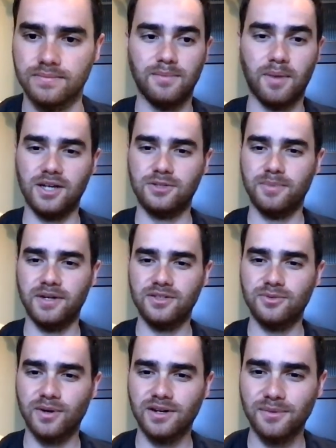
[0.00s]
My
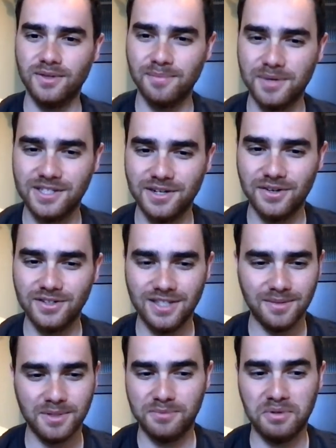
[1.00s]
experience working with the Material
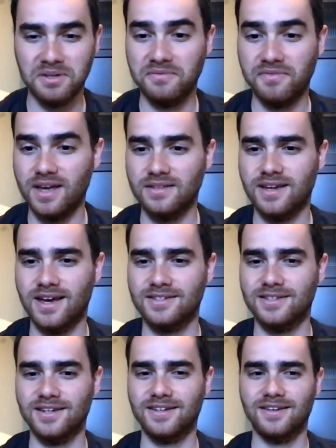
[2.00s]
team has been
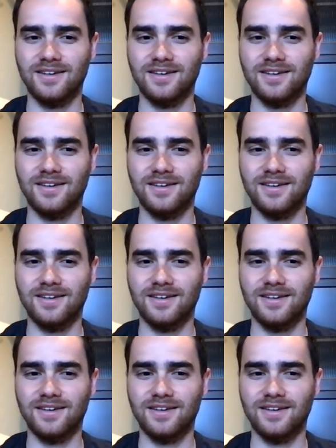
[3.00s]
fantastic.